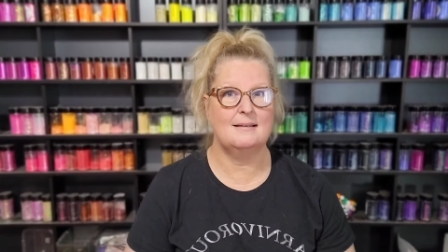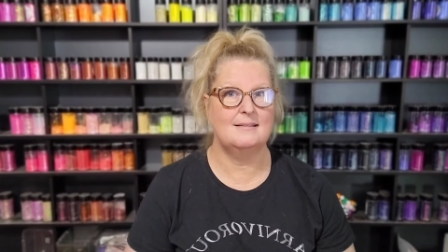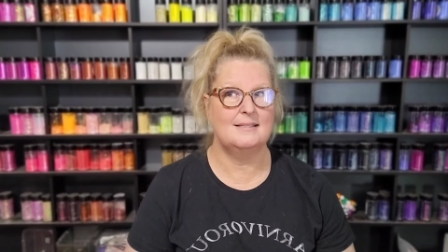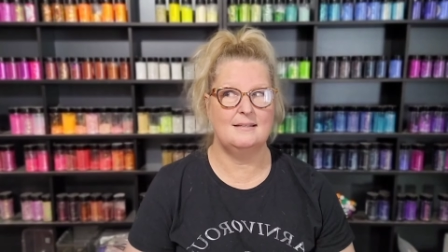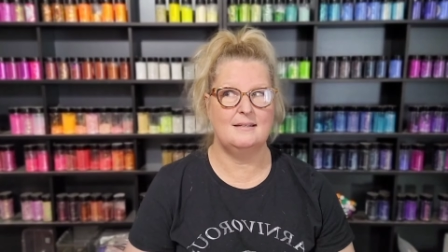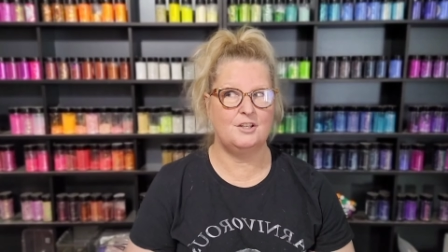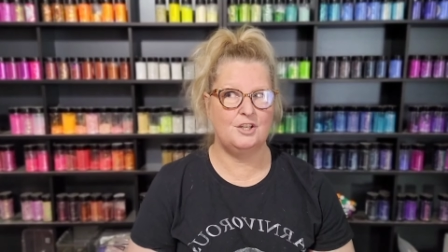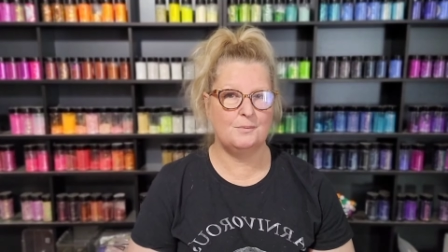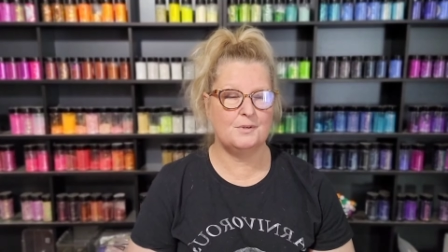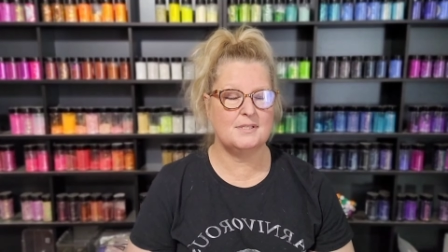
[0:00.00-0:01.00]
sitting in a
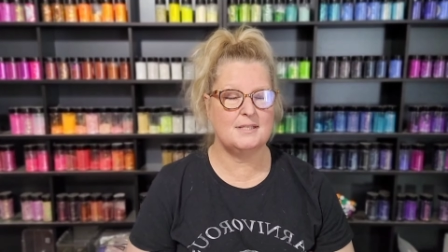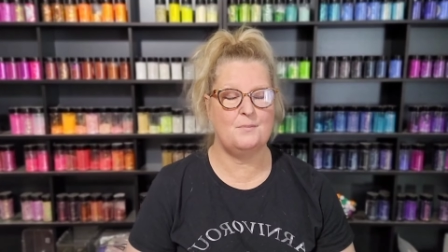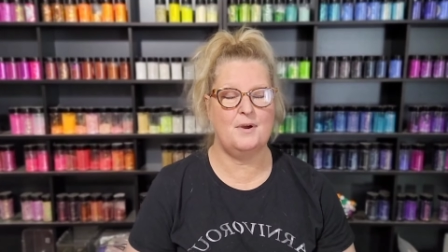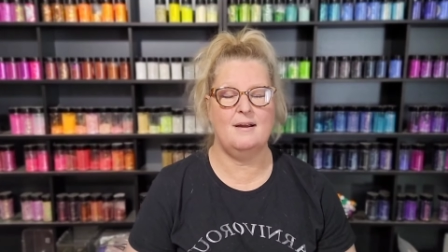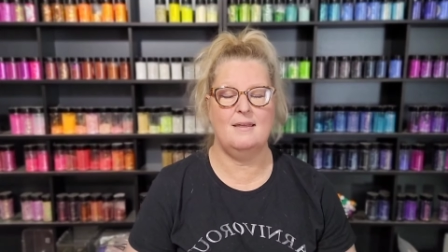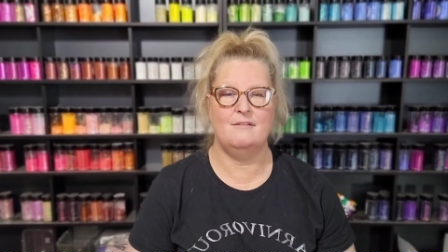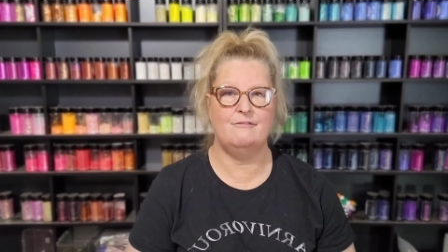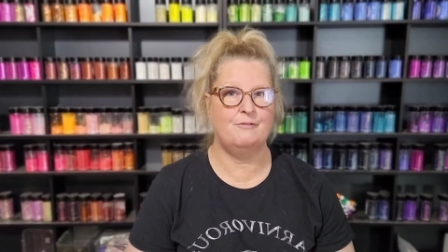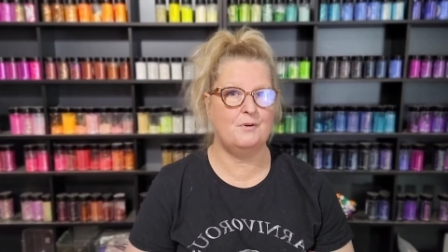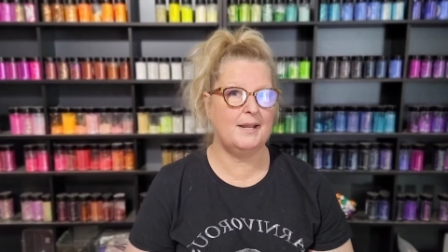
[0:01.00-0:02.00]
cubicle somewhere, and then
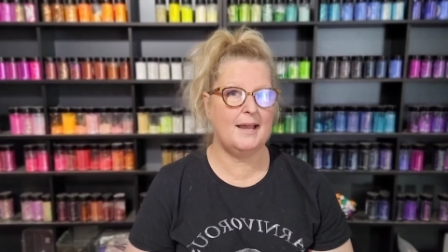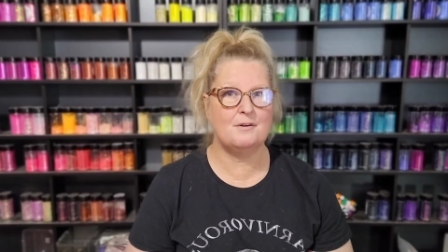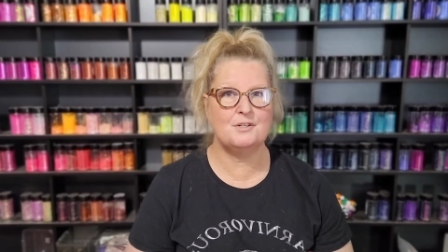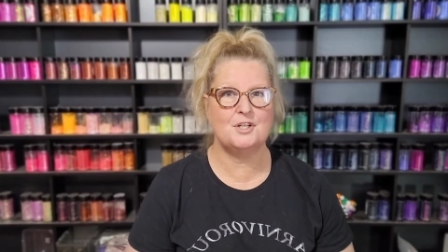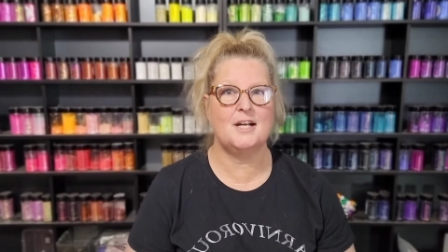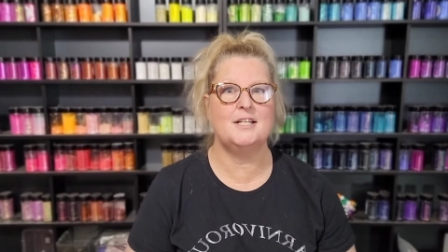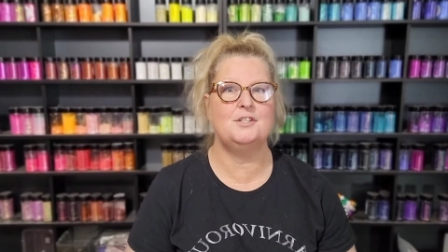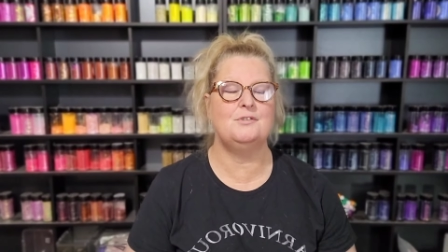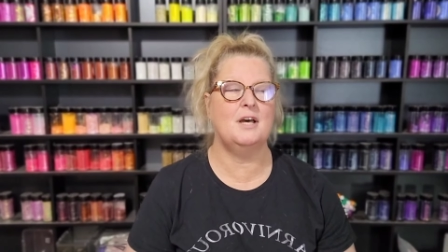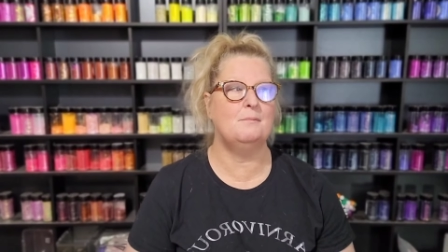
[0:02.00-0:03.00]
40 hours trying to
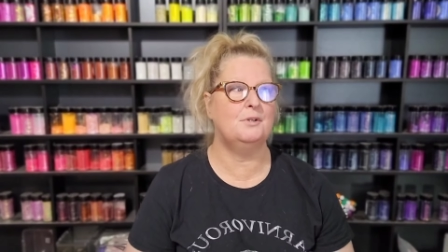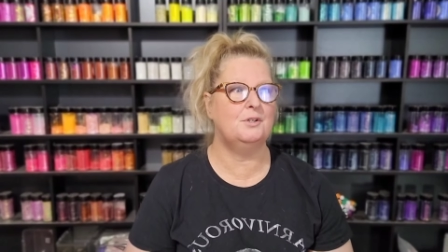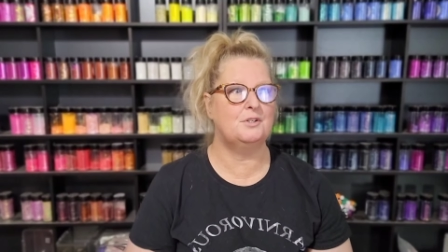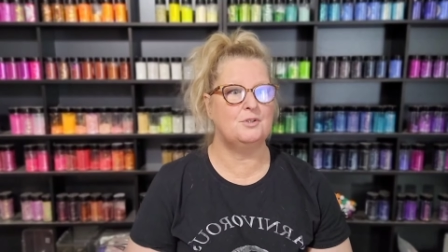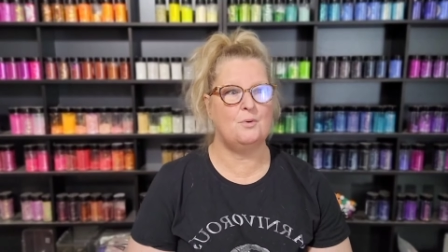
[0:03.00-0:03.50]
do tumblers